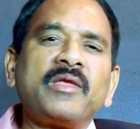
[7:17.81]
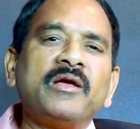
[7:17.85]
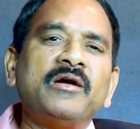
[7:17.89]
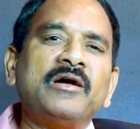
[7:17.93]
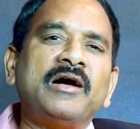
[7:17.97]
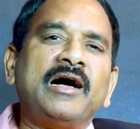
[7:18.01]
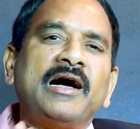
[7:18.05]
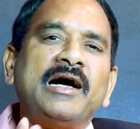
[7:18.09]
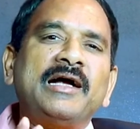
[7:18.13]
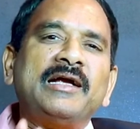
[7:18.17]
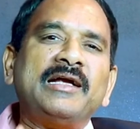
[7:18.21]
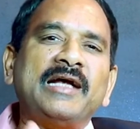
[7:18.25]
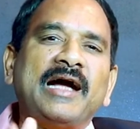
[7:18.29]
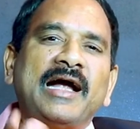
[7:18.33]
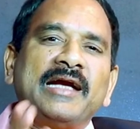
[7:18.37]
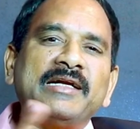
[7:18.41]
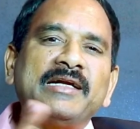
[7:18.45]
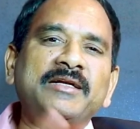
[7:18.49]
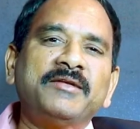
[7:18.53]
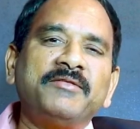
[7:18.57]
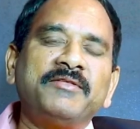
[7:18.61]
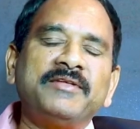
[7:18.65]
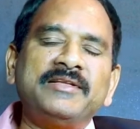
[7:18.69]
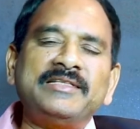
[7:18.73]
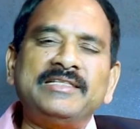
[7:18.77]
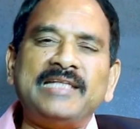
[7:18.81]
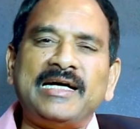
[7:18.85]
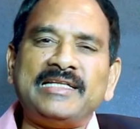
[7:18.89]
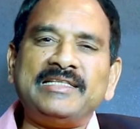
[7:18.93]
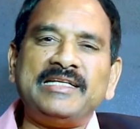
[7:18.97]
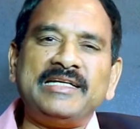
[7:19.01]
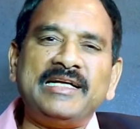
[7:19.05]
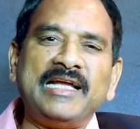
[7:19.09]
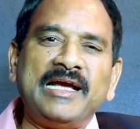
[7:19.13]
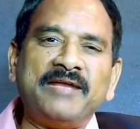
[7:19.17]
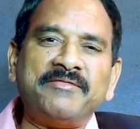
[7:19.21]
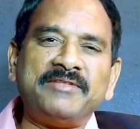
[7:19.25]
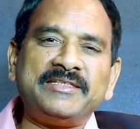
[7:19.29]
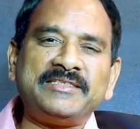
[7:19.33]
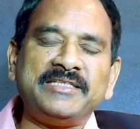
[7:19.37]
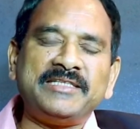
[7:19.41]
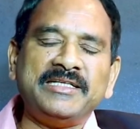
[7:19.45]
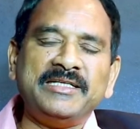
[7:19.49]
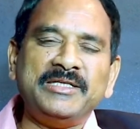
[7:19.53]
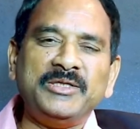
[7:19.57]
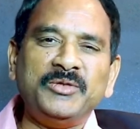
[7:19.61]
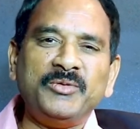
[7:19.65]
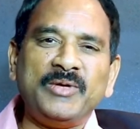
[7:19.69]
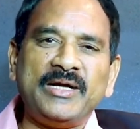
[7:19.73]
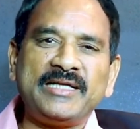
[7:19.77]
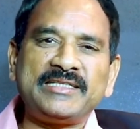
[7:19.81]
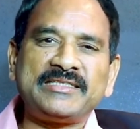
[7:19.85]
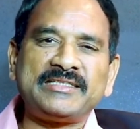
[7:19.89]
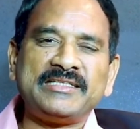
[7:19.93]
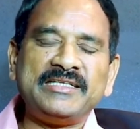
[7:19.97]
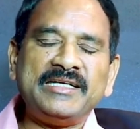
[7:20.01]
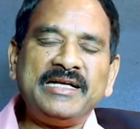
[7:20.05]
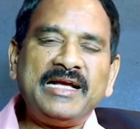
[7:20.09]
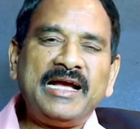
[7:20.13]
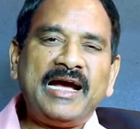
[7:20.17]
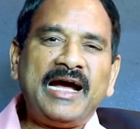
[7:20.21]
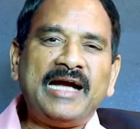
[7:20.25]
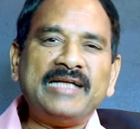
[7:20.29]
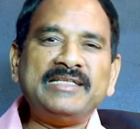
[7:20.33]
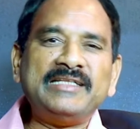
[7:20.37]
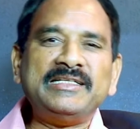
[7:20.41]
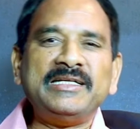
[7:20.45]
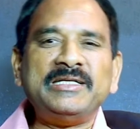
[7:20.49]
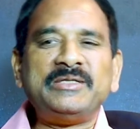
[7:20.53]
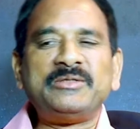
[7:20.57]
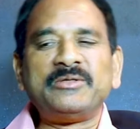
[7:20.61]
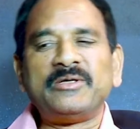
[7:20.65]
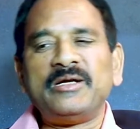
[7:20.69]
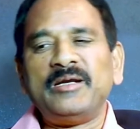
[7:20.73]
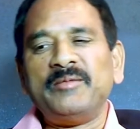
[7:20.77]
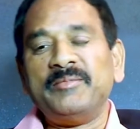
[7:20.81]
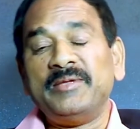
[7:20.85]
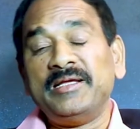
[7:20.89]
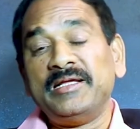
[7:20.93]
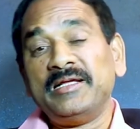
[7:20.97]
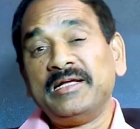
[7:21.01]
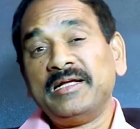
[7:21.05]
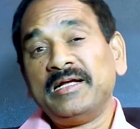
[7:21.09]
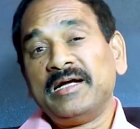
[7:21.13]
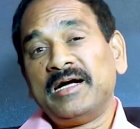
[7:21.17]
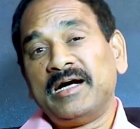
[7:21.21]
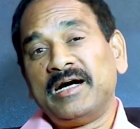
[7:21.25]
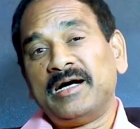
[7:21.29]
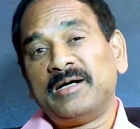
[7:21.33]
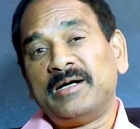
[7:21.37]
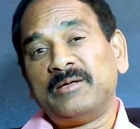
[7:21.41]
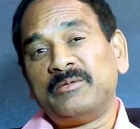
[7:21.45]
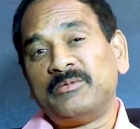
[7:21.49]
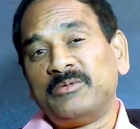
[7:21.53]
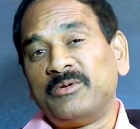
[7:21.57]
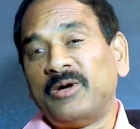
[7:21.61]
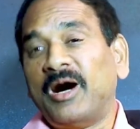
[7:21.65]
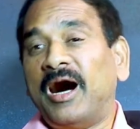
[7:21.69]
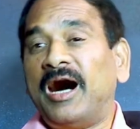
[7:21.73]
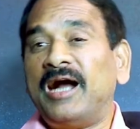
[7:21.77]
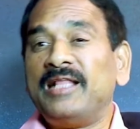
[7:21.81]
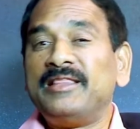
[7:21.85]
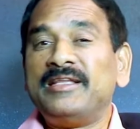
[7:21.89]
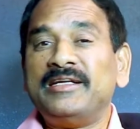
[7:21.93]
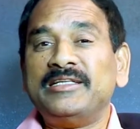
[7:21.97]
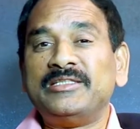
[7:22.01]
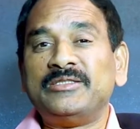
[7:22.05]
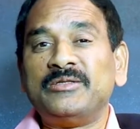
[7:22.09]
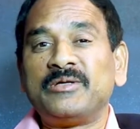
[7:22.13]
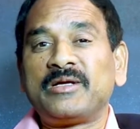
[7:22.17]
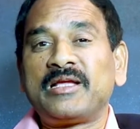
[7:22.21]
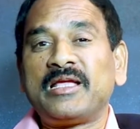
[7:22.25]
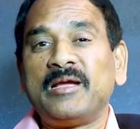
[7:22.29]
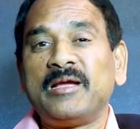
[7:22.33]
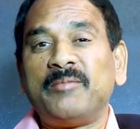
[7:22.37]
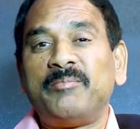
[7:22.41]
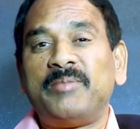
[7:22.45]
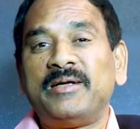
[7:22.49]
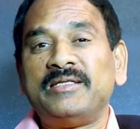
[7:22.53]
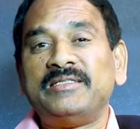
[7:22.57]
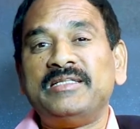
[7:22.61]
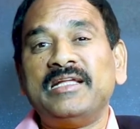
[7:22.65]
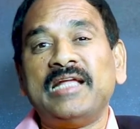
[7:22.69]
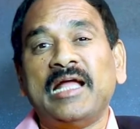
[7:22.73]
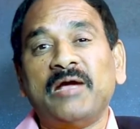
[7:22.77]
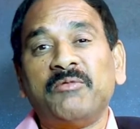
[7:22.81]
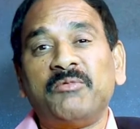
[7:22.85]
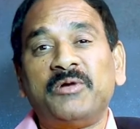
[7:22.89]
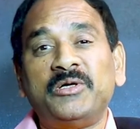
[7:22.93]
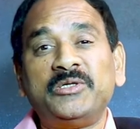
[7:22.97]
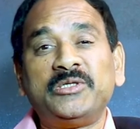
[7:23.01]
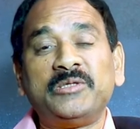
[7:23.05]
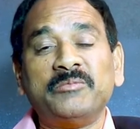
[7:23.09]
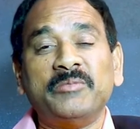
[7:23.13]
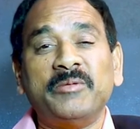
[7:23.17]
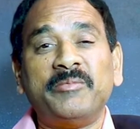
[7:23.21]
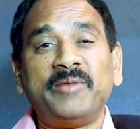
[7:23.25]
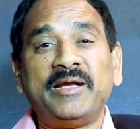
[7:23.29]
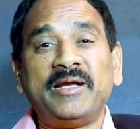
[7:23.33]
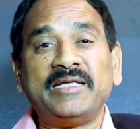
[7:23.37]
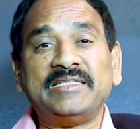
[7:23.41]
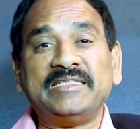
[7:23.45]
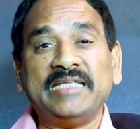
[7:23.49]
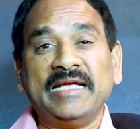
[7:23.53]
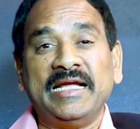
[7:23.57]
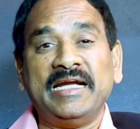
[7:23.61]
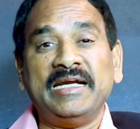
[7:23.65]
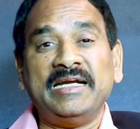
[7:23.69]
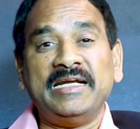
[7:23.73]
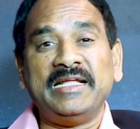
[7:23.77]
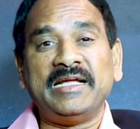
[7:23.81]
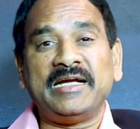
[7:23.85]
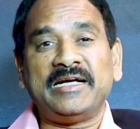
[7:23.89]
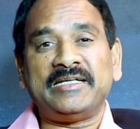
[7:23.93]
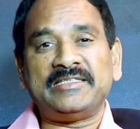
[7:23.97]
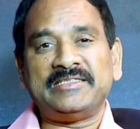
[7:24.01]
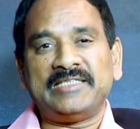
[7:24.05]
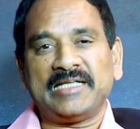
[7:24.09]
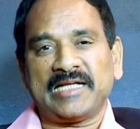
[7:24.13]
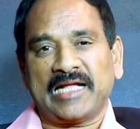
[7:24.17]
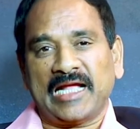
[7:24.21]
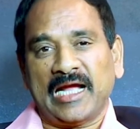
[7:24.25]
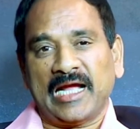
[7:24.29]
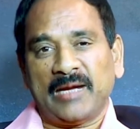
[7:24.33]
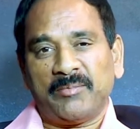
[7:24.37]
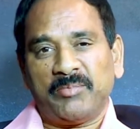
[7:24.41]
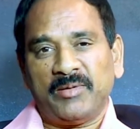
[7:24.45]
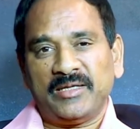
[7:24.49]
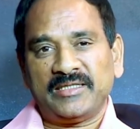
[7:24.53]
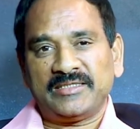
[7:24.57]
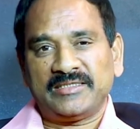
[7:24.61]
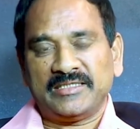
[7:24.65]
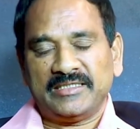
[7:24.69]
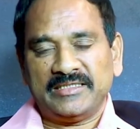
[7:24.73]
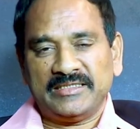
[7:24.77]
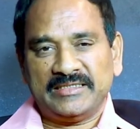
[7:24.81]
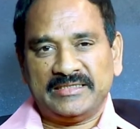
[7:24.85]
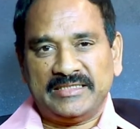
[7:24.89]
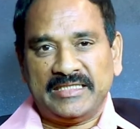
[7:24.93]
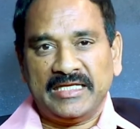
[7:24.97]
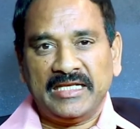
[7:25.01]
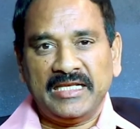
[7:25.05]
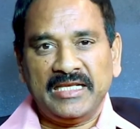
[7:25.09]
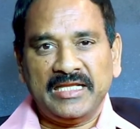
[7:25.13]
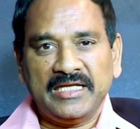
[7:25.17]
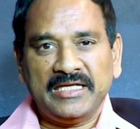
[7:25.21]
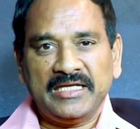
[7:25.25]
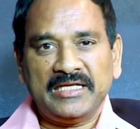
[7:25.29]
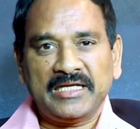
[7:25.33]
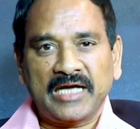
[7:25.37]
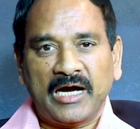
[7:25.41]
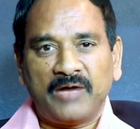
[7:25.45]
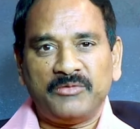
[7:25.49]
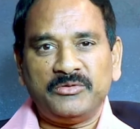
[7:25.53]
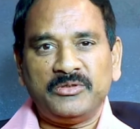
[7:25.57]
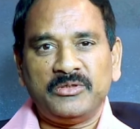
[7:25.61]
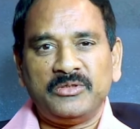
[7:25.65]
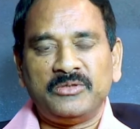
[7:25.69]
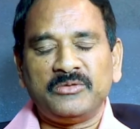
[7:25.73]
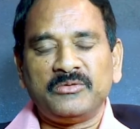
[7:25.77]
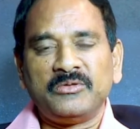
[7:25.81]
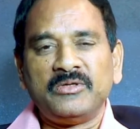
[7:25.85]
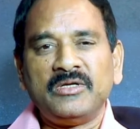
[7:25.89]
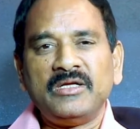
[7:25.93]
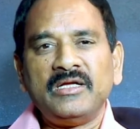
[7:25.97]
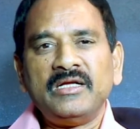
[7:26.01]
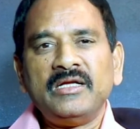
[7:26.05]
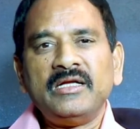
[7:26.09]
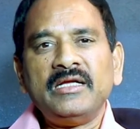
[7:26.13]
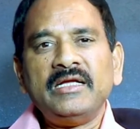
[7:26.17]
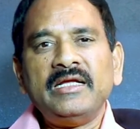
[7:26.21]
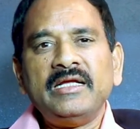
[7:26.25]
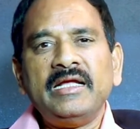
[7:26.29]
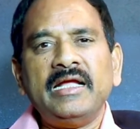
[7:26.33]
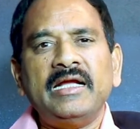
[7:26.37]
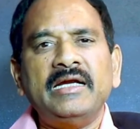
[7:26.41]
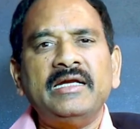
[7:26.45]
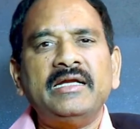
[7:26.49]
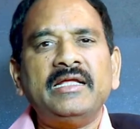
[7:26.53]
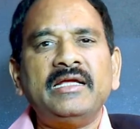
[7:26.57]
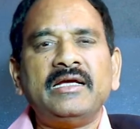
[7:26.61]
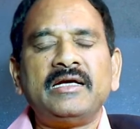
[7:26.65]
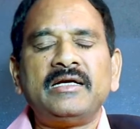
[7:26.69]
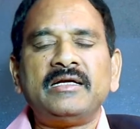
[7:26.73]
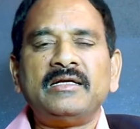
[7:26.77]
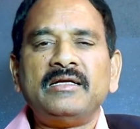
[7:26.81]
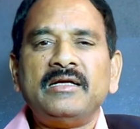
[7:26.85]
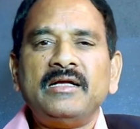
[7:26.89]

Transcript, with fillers: Uh, and the other day I was in US and they told me uh, all that is okay but then I want to memorize India the capital is Delhi how do you do? India